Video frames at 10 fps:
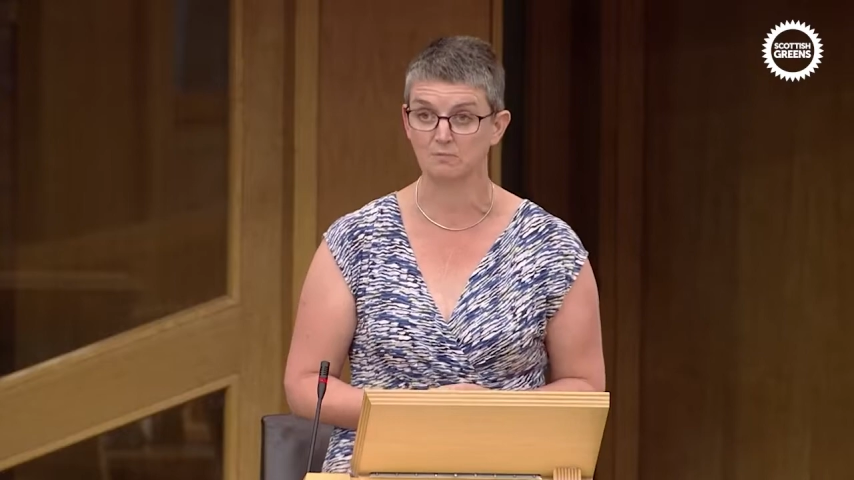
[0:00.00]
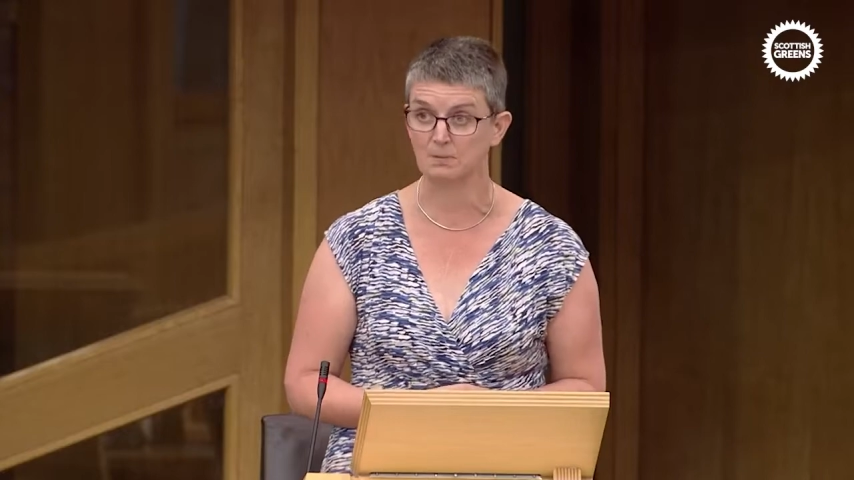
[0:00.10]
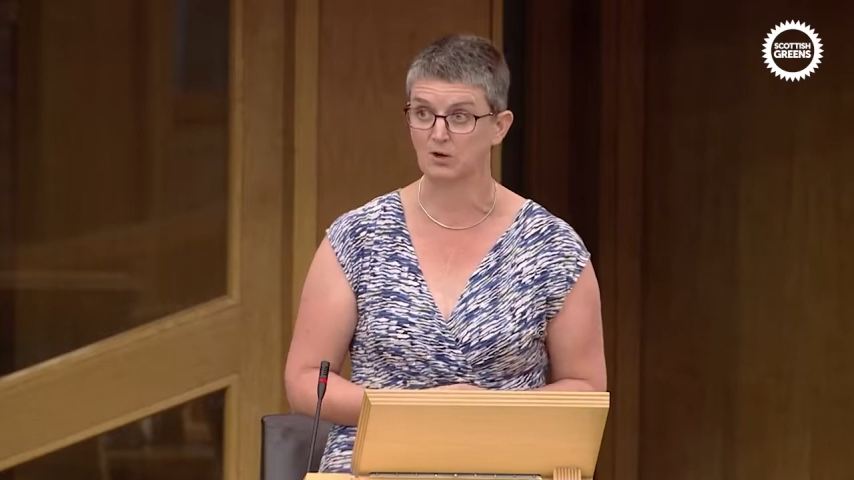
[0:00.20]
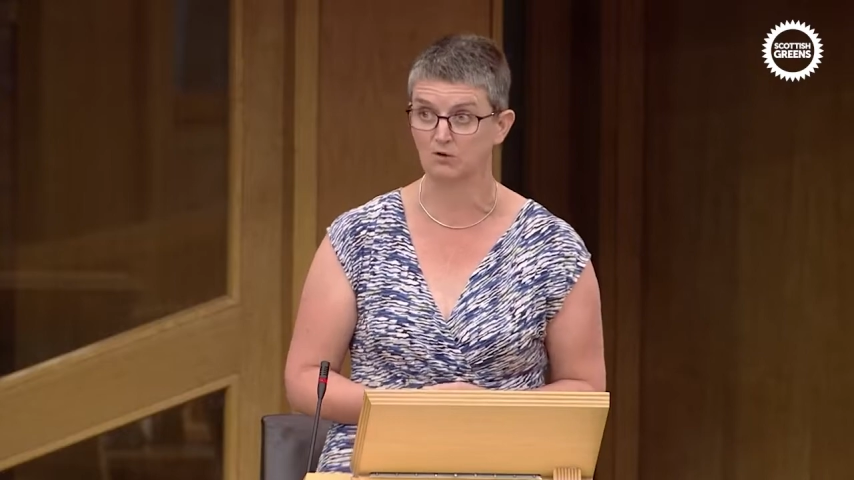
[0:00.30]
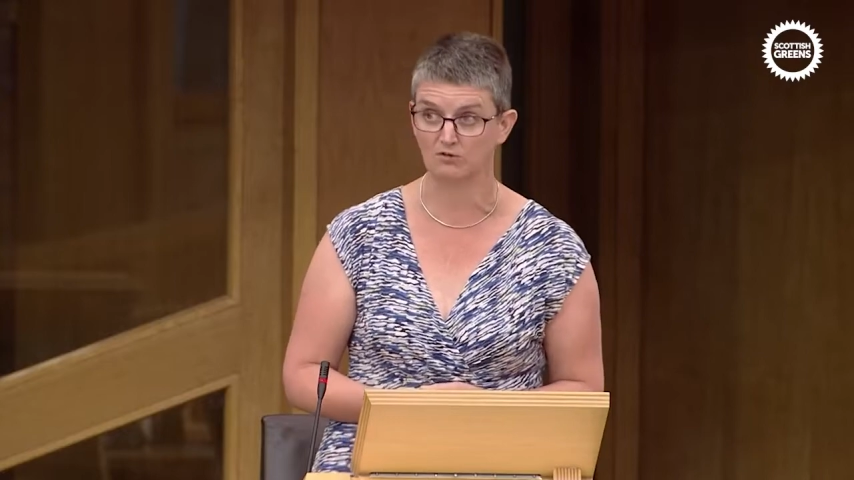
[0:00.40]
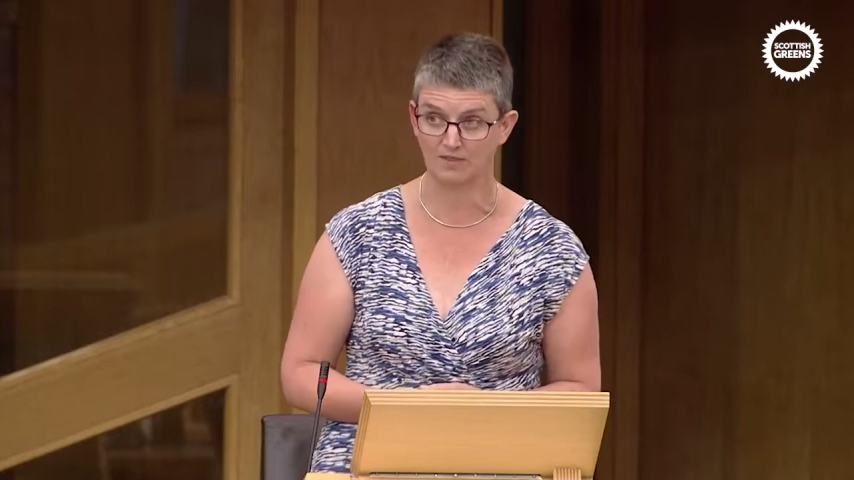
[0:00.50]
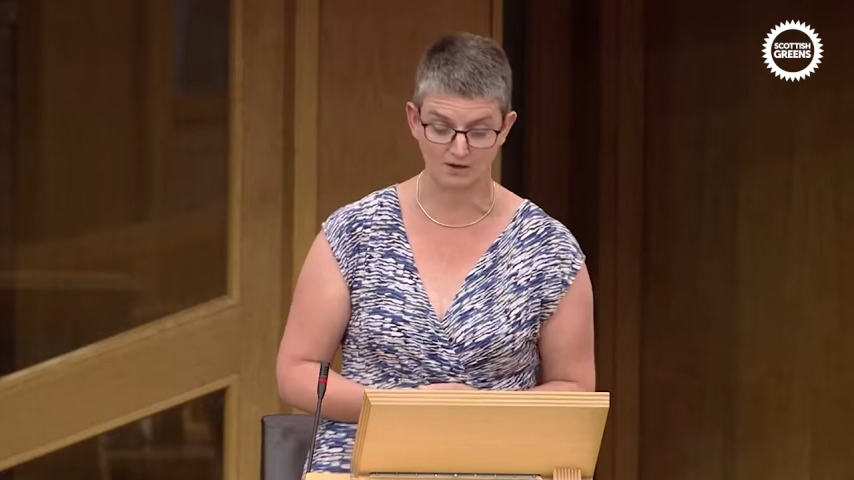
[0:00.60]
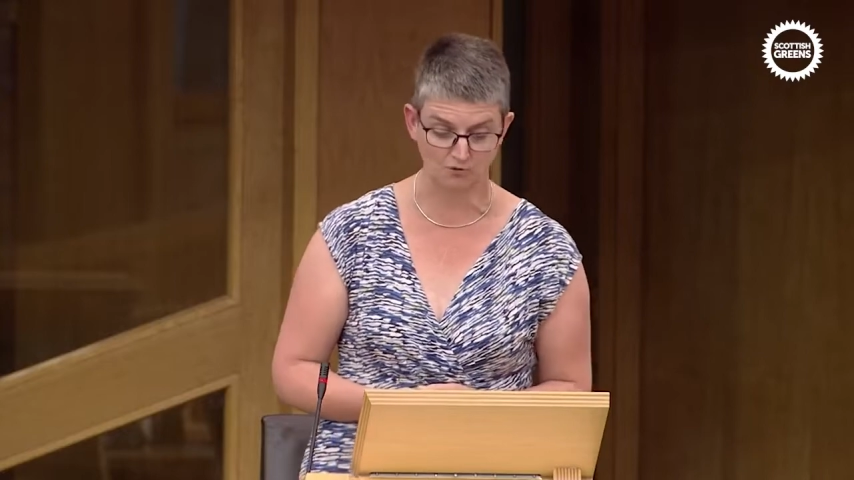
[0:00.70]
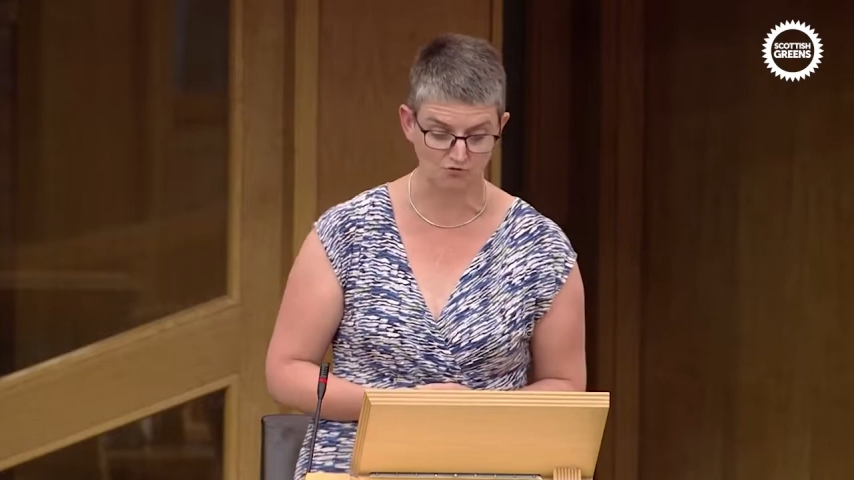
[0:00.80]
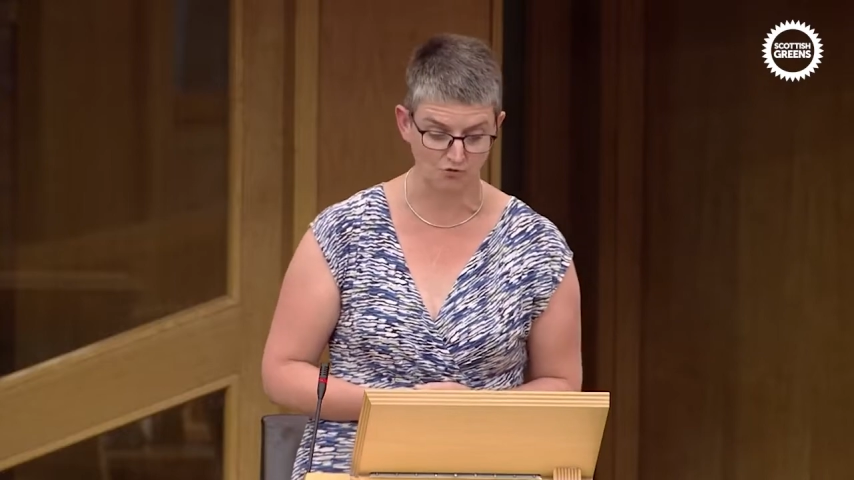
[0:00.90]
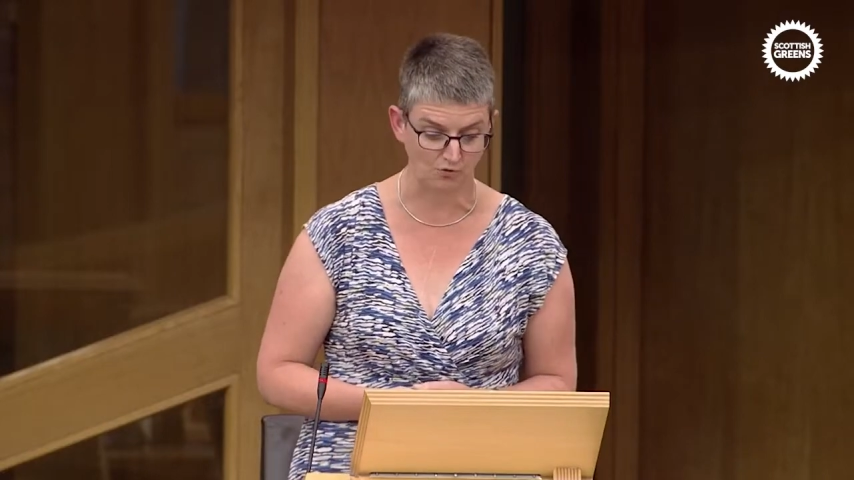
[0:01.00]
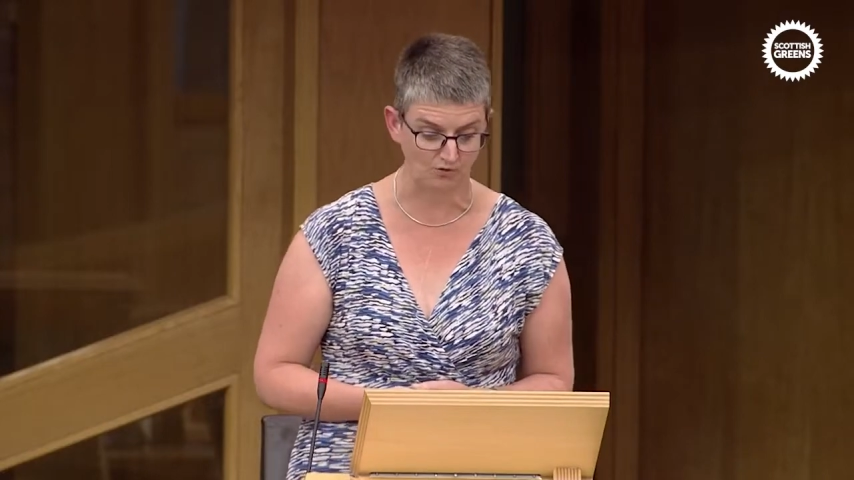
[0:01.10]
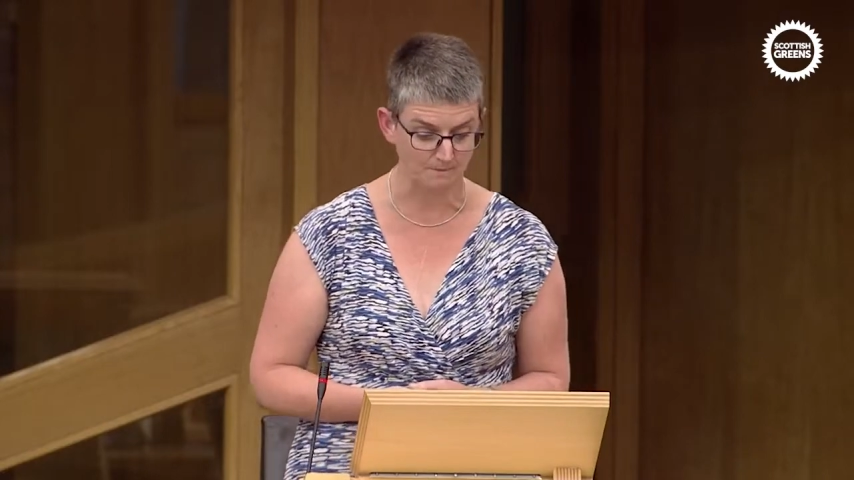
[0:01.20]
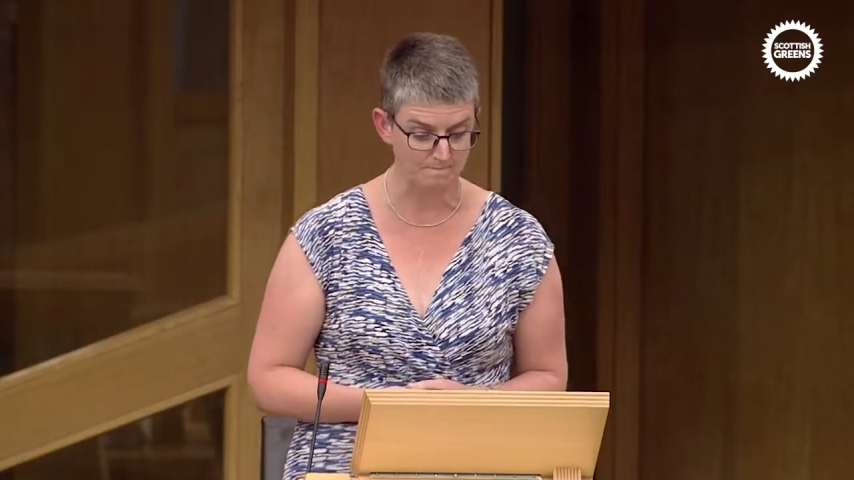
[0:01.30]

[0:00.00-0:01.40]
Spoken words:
beyond their control.